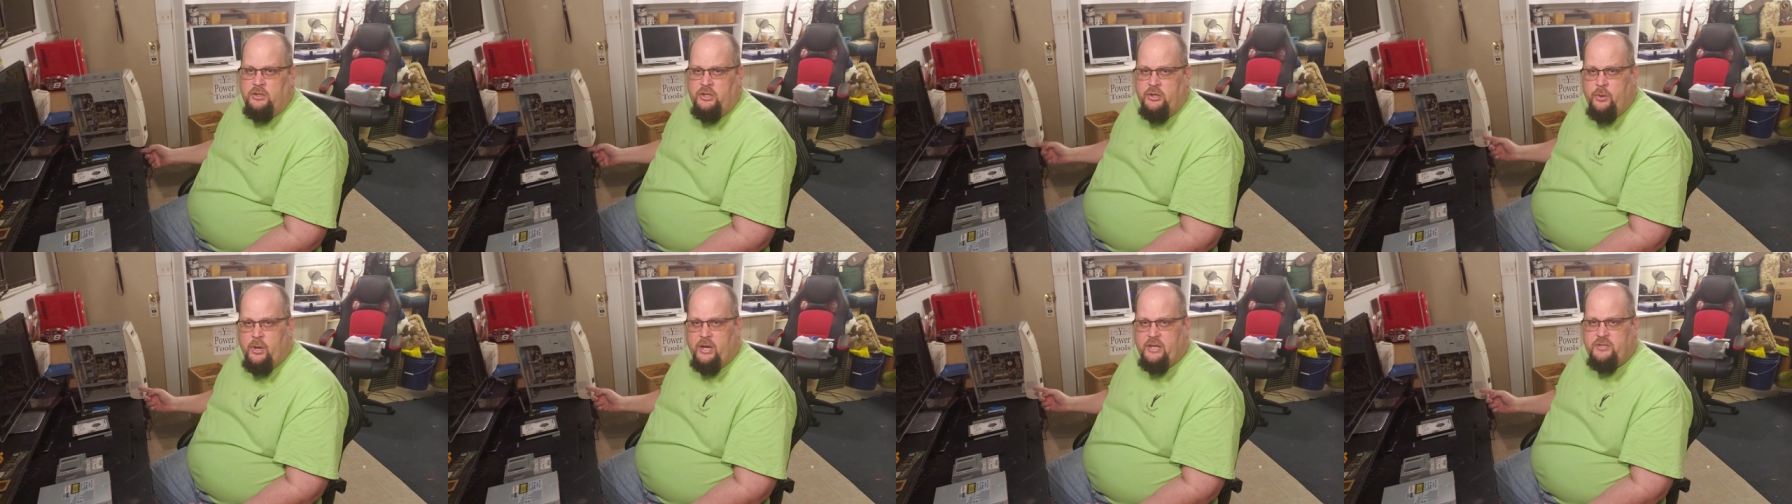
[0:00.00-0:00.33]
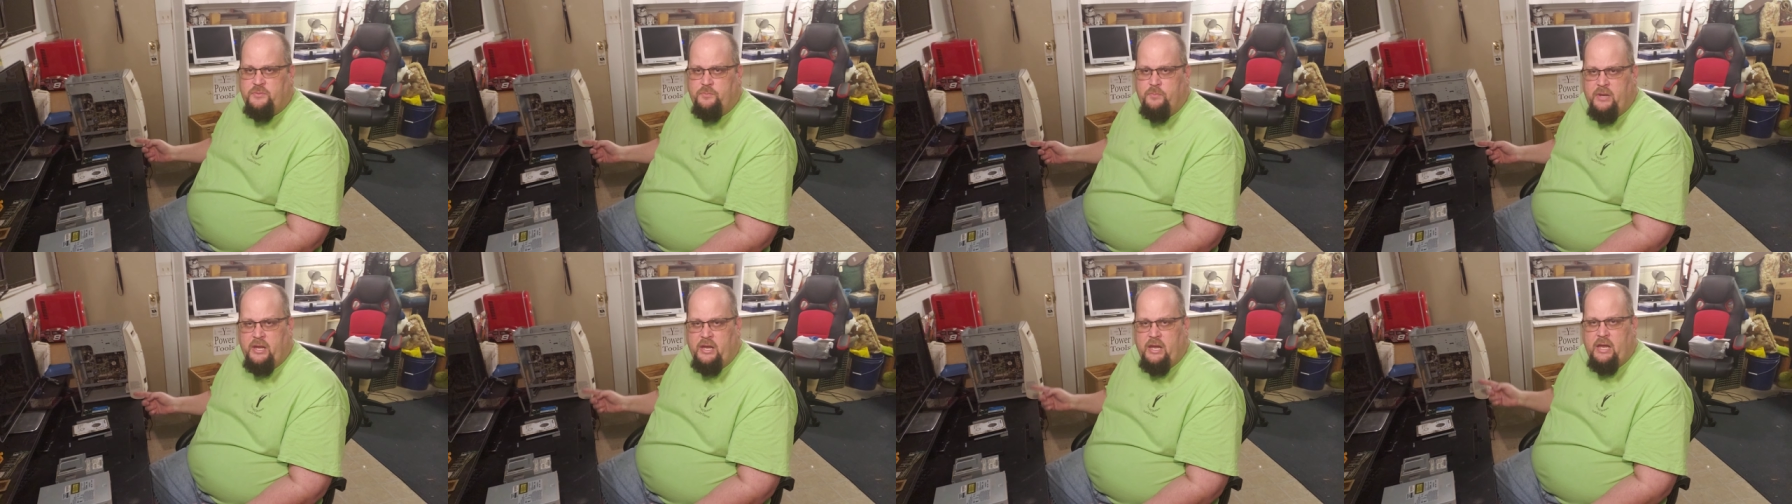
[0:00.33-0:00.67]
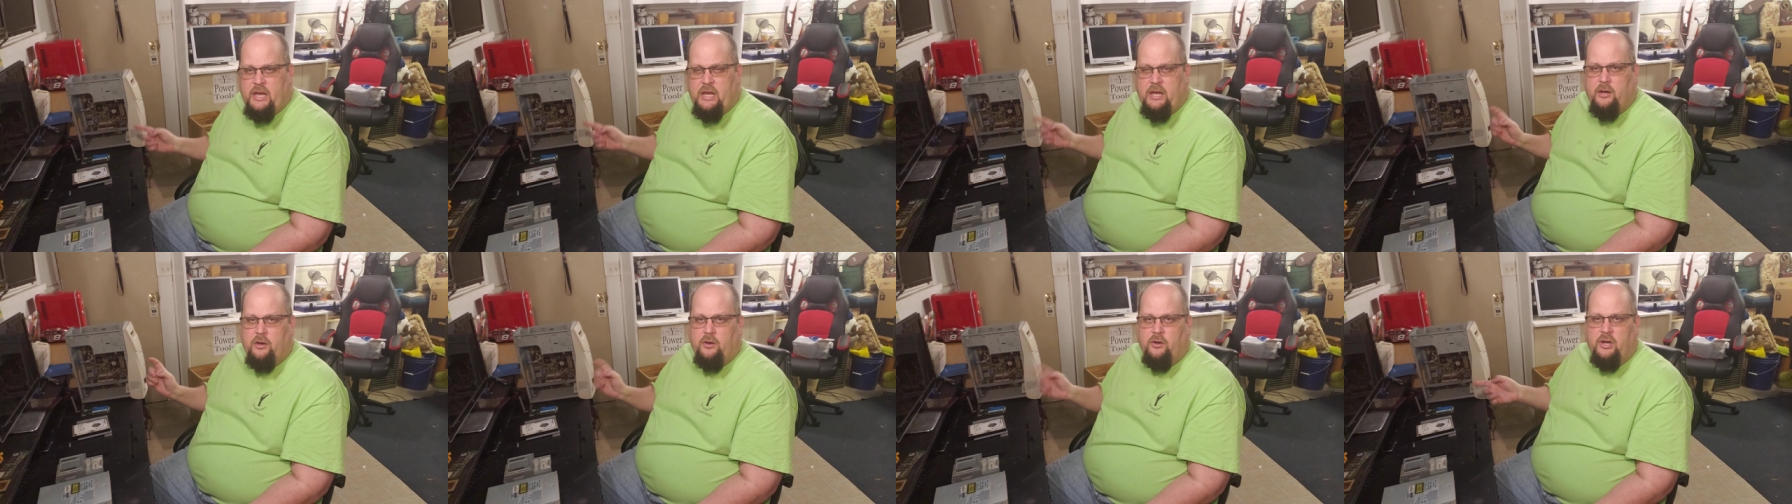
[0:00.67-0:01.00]

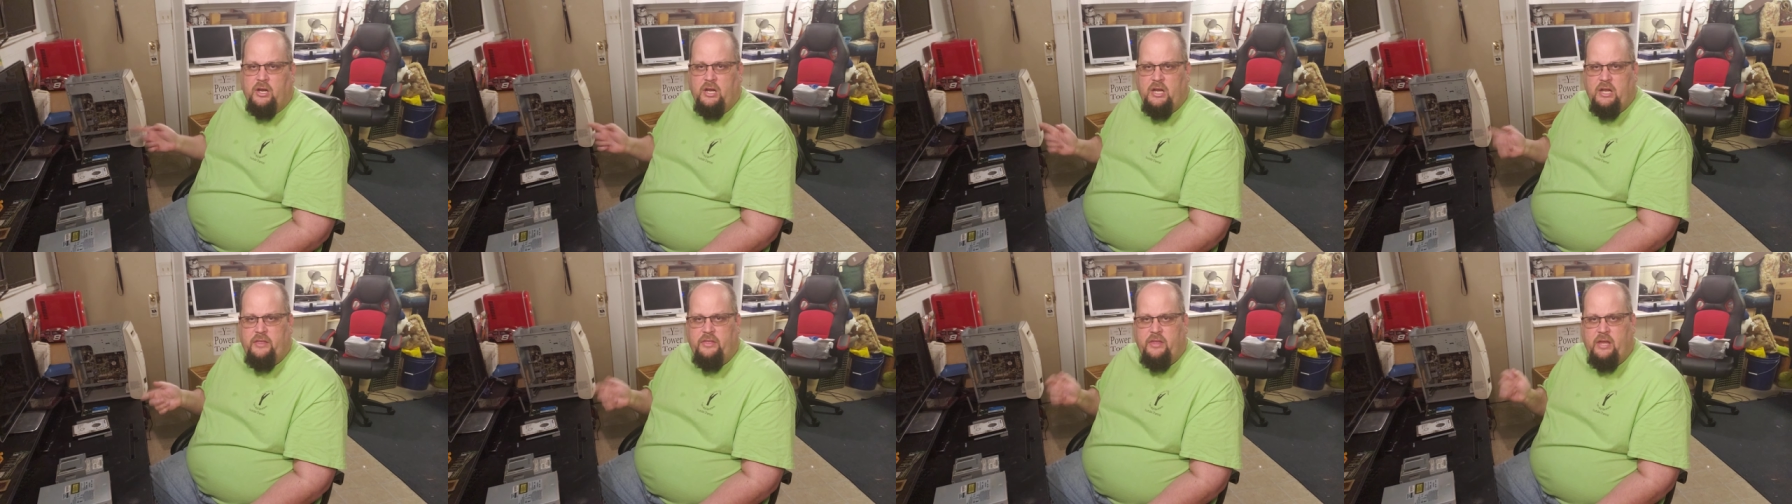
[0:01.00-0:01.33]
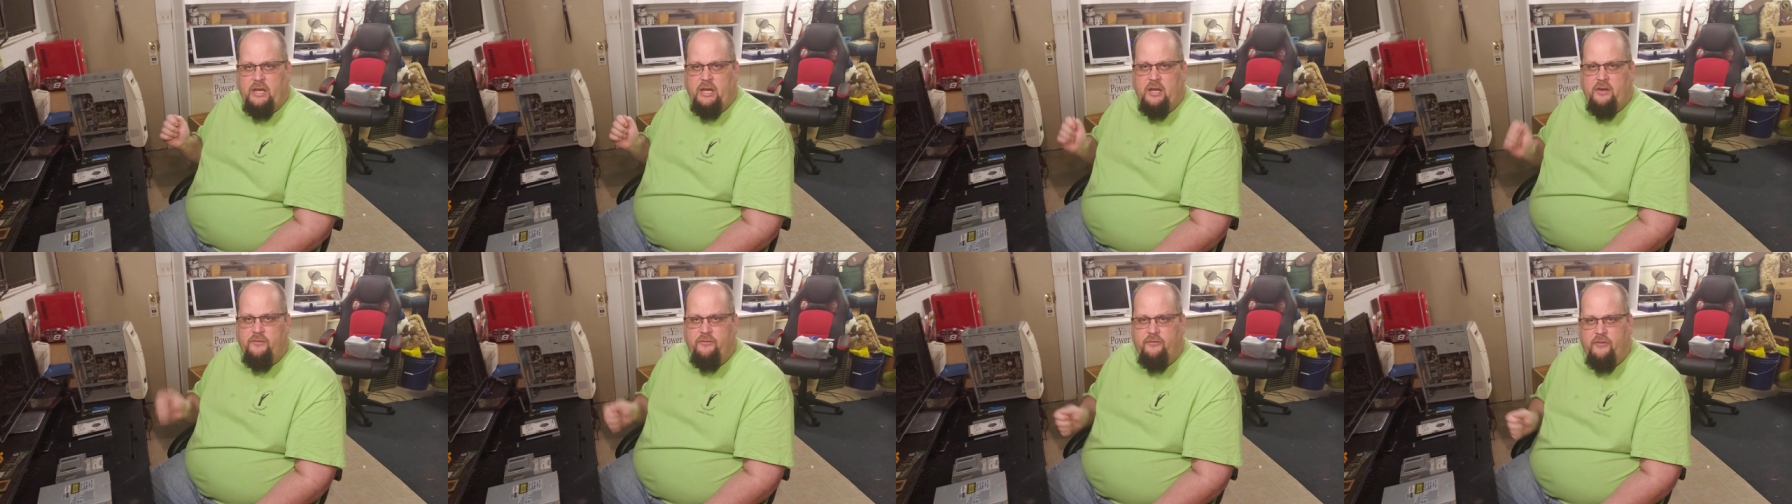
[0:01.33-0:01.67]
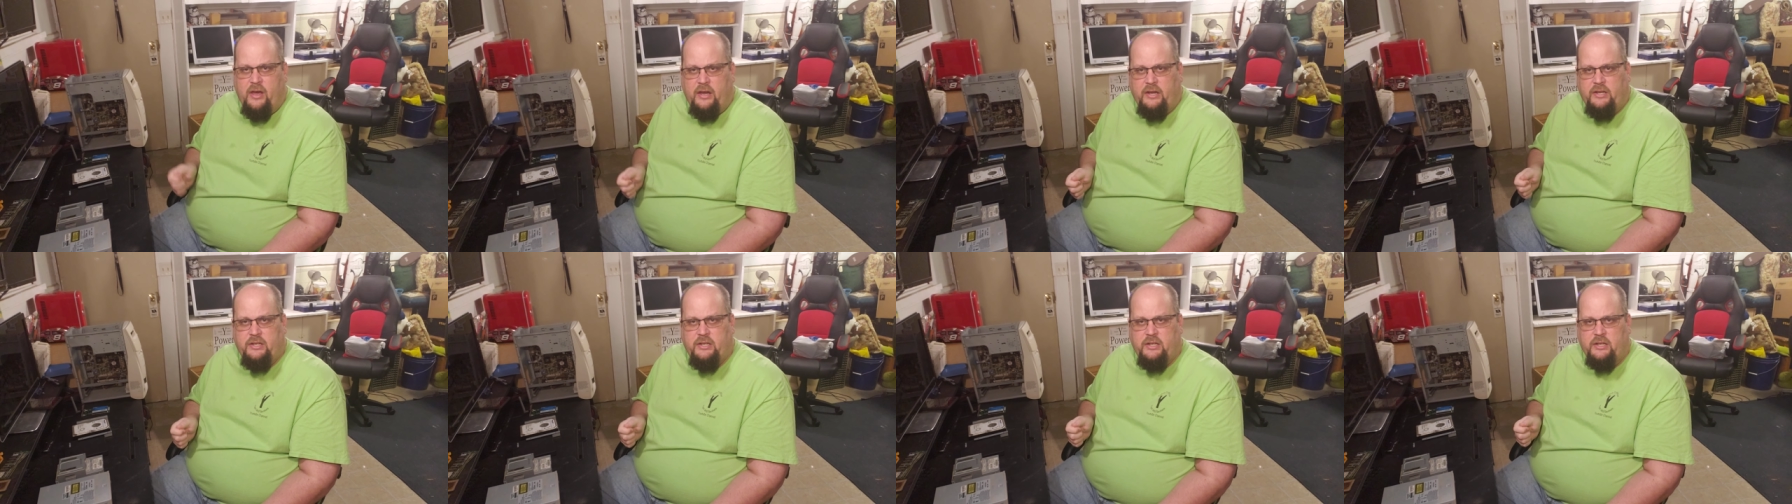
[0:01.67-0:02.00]
USB or anything
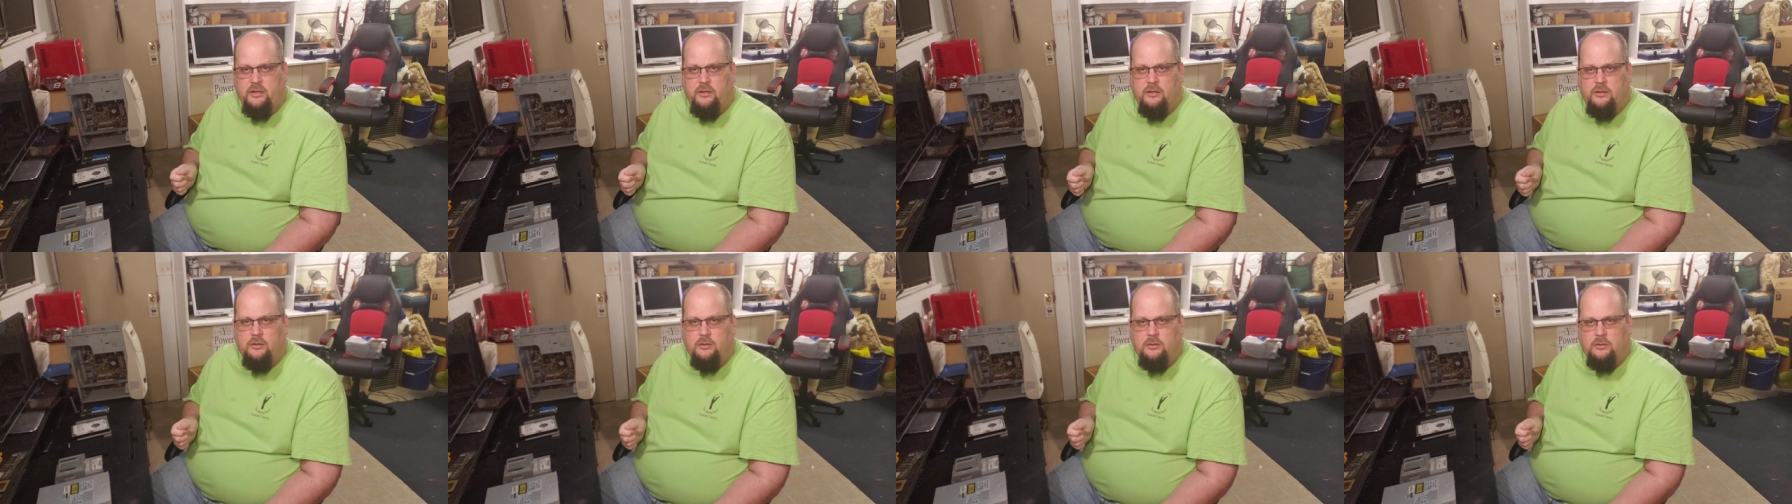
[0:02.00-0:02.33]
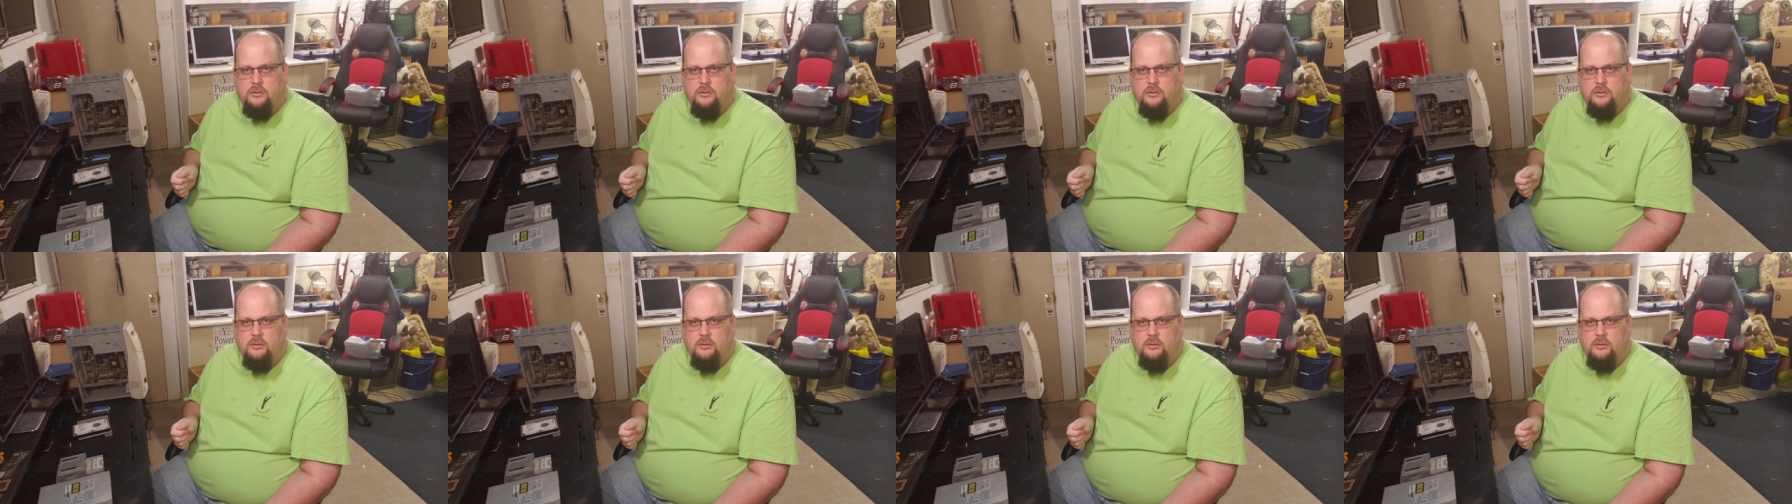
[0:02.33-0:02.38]
affected?